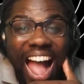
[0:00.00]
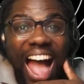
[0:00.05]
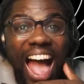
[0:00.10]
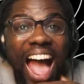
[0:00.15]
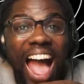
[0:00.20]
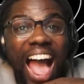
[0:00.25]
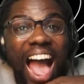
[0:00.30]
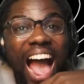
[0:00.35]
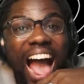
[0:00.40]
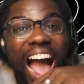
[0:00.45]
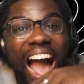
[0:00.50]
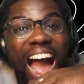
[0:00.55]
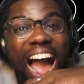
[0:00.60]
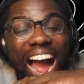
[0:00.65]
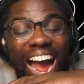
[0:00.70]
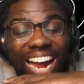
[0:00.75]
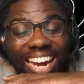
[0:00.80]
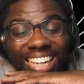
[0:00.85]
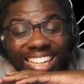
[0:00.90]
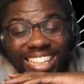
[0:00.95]
For women, love
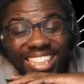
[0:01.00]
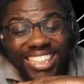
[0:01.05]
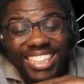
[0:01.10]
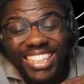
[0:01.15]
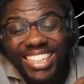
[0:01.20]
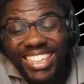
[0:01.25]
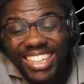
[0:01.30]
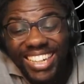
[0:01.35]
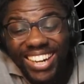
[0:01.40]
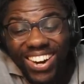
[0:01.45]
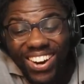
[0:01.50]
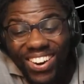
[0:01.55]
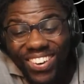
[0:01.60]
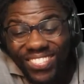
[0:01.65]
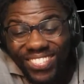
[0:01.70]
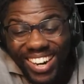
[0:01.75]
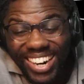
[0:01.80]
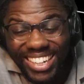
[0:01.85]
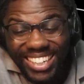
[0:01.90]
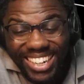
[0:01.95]
can be bought. Car.
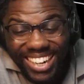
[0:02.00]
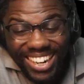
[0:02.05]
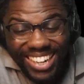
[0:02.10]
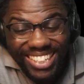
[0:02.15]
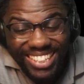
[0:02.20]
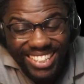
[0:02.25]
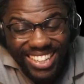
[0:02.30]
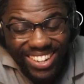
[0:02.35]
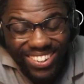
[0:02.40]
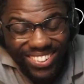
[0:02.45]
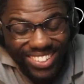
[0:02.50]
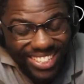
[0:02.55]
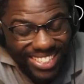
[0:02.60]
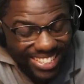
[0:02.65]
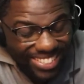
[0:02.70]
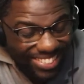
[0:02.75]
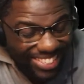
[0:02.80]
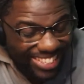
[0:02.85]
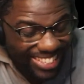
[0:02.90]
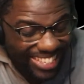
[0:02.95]
Oh my god, there
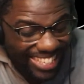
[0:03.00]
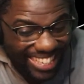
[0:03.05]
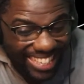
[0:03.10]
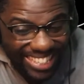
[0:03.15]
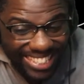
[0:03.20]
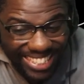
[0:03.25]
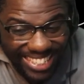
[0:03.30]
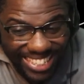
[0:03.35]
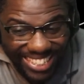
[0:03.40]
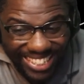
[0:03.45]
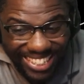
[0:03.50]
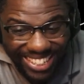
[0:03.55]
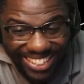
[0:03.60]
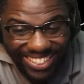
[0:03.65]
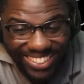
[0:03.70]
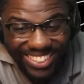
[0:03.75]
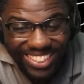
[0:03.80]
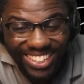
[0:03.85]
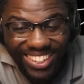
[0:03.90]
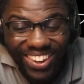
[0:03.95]
was kids in
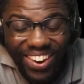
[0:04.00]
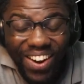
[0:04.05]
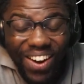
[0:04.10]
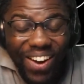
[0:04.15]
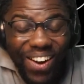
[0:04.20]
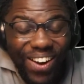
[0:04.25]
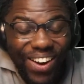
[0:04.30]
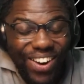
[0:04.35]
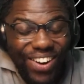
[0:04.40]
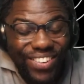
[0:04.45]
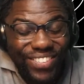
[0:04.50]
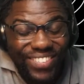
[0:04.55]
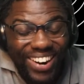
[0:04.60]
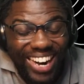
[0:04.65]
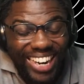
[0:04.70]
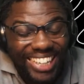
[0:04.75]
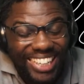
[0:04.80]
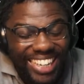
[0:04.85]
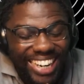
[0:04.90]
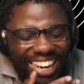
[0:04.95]
there. Oh
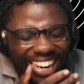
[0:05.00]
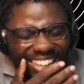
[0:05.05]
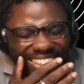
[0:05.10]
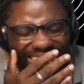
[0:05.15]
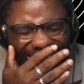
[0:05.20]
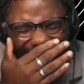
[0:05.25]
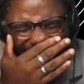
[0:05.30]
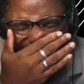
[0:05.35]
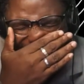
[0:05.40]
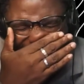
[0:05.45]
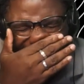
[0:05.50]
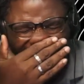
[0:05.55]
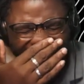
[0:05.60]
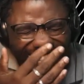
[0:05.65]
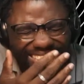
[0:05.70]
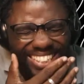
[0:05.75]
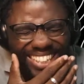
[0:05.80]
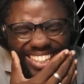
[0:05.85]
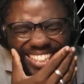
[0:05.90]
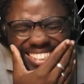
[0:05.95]
my god, there
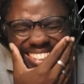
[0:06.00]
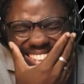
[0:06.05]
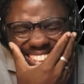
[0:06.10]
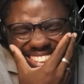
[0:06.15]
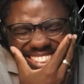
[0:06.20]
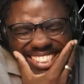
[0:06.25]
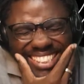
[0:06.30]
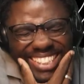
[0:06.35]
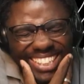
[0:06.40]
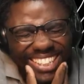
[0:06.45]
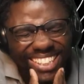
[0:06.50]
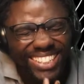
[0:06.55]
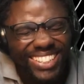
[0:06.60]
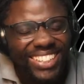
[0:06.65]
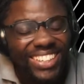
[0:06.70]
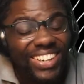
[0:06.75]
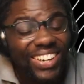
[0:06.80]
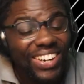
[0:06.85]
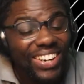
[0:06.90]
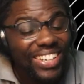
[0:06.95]
was kids in
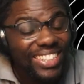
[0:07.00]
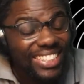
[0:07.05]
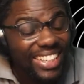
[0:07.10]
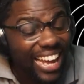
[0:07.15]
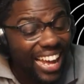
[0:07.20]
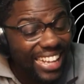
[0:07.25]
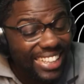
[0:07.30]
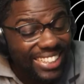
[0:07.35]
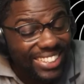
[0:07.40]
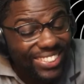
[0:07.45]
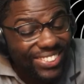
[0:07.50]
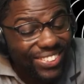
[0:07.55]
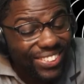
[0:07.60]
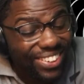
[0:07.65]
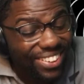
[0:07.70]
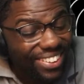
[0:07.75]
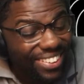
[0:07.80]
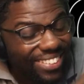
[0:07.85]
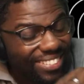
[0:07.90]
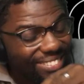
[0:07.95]
there. That took...